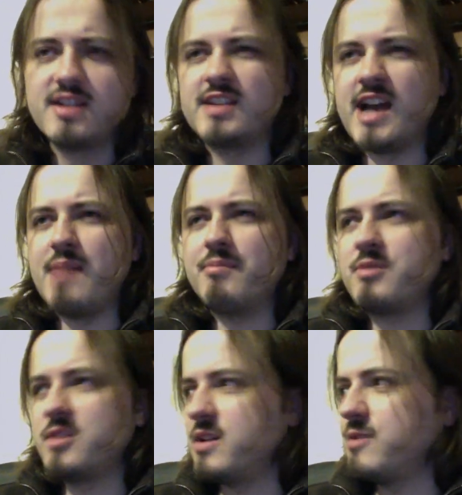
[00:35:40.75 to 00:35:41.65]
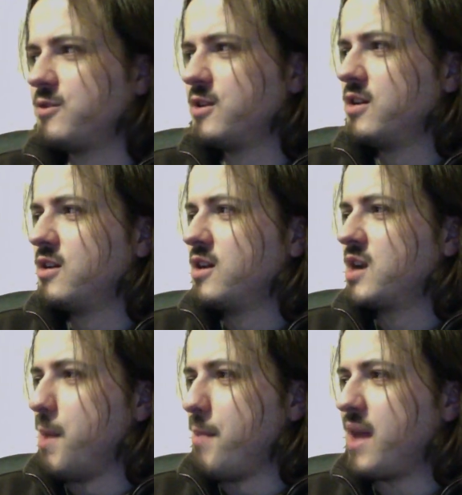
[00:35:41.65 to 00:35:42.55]
Damn,
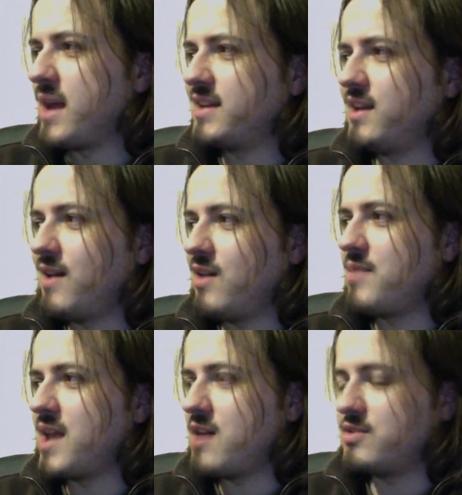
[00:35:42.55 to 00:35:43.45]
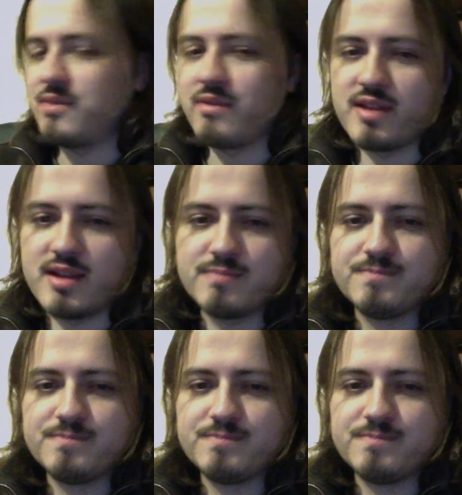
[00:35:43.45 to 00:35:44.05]
come on, Blacktail, help me out, sort of thing.